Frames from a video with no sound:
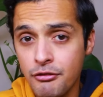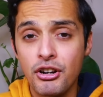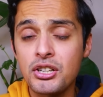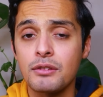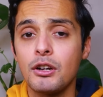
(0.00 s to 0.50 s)

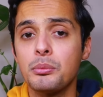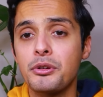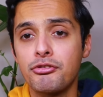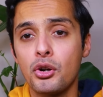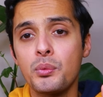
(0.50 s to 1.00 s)
First of all,
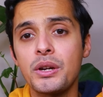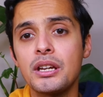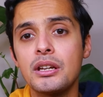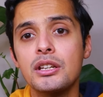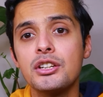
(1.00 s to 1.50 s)
before
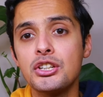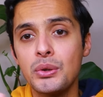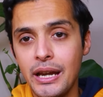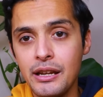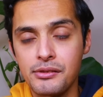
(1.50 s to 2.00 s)
we
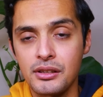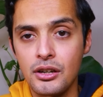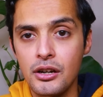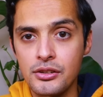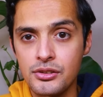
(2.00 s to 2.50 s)
do anything
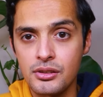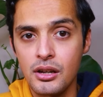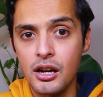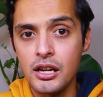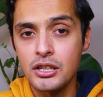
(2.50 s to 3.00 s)
guys,
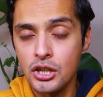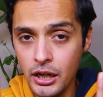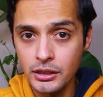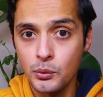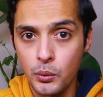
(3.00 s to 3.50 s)
I
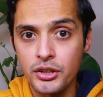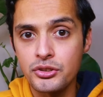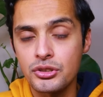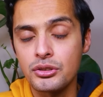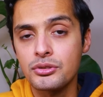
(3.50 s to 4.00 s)
kindly
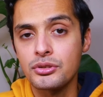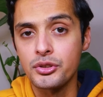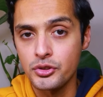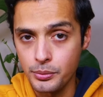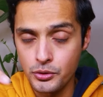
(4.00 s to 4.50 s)
want you
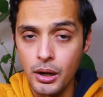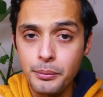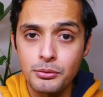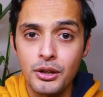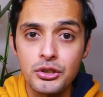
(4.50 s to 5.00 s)
to
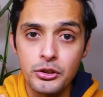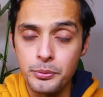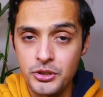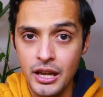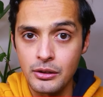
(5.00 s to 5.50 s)
subscribe to my
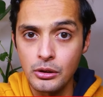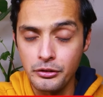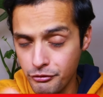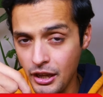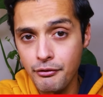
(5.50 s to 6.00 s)
YouTube
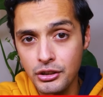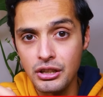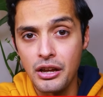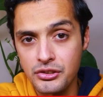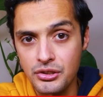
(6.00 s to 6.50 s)
channel if you haven't
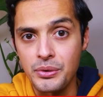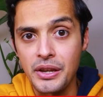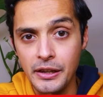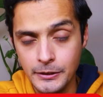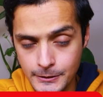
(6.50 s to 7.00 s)
done so
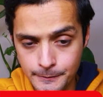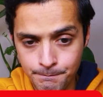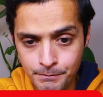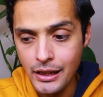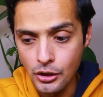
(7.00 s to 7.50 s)
yet.
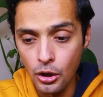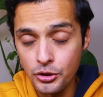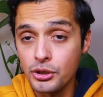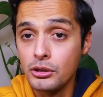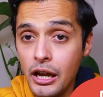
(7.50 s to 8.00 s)
And
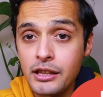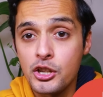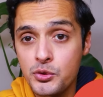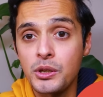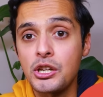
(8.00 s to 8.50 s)
also like
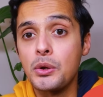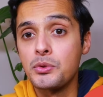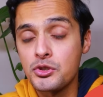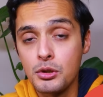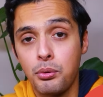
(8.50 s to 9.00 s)
this video
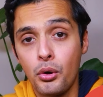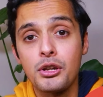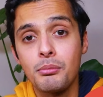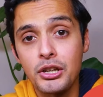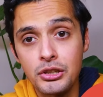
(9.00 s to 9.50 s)
in
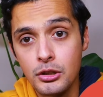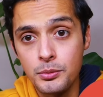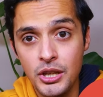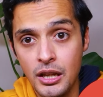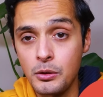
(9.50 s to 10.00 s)
support of my
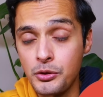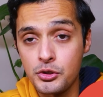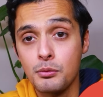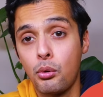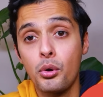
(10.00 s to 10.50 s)
YouTube channel, in
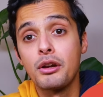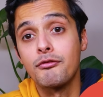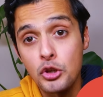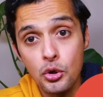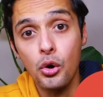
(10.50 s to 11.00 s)
support
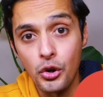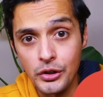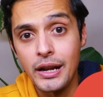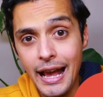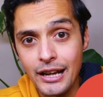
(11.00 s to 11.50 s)
of
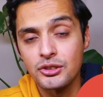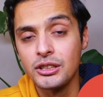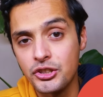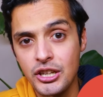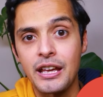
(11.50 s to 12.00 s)
your
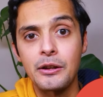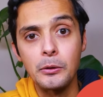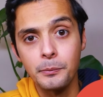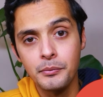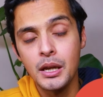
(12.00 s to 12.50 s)

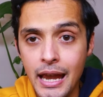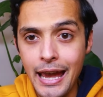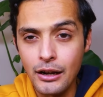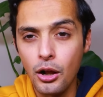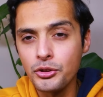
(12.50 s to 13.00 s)
channel.
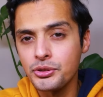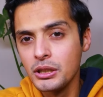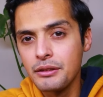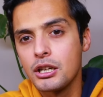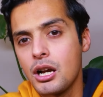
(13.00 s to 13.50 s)
And also
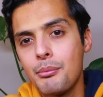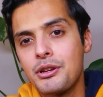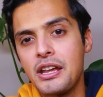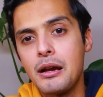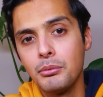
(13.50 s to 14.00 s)
leave a
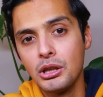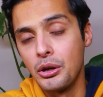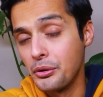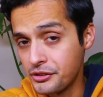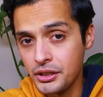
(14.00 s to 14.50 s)
comment down
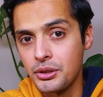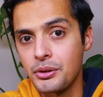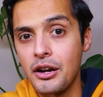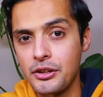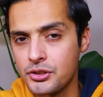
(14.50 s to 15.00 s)
below. Thank
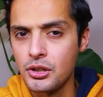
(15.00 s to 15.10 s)
you guys.